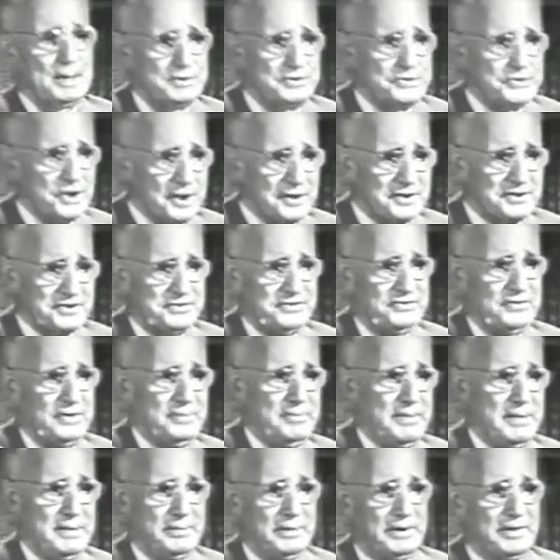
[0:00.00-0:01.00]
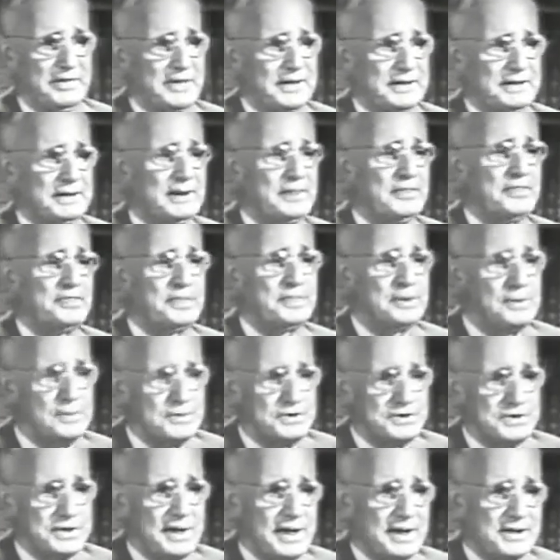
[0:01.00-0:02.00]
Just remember that
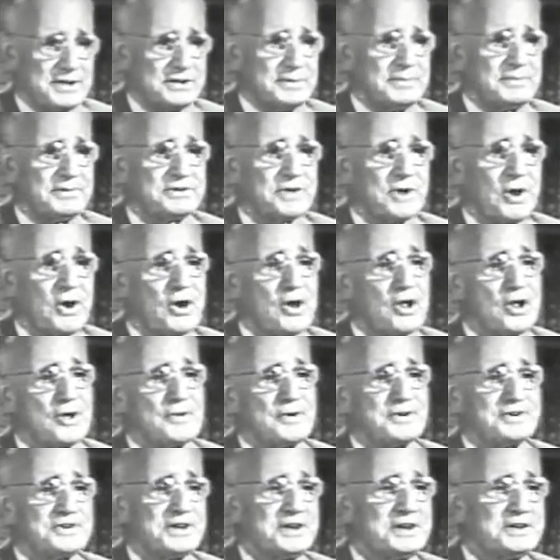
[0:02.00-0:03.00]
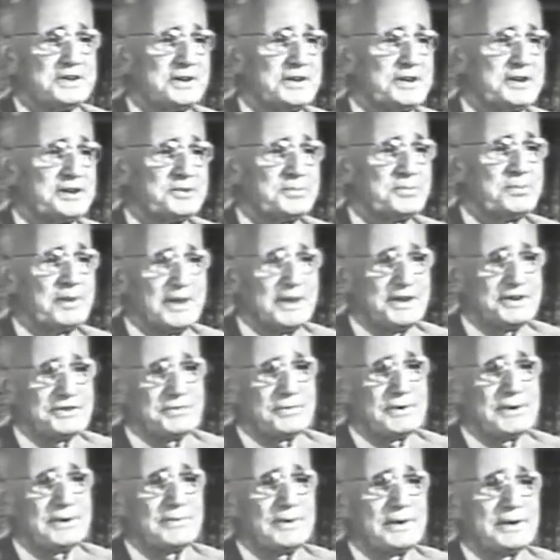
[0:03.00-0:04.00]
enthusiasm is always easily
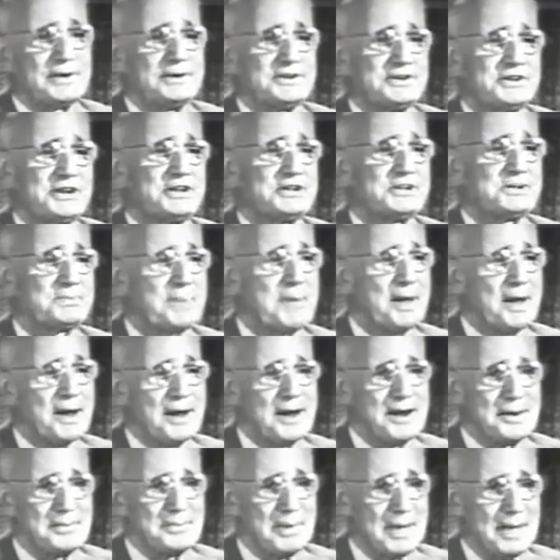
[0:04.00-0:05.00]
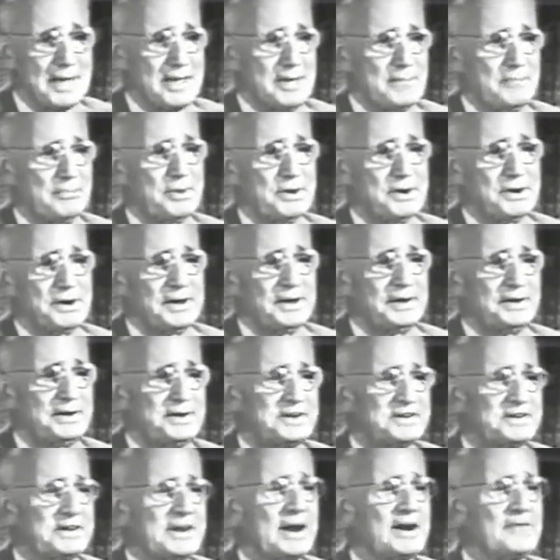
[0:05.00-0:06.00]
expressed when one is inspired by a burning
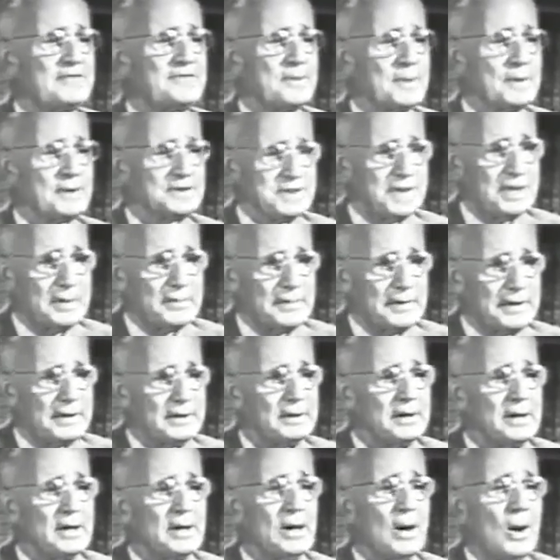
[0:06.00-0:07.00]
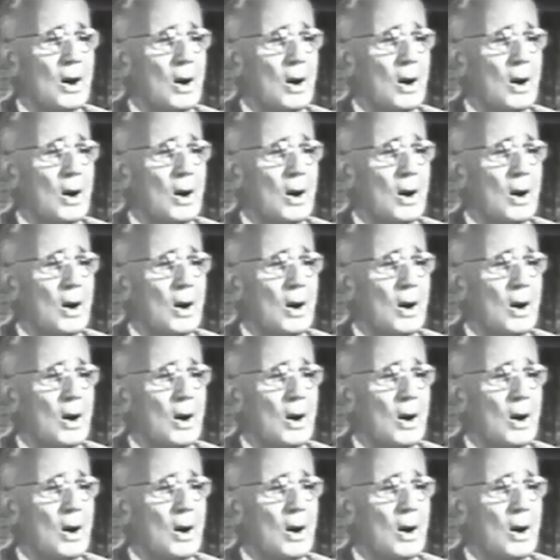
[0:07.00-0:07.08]
desire for something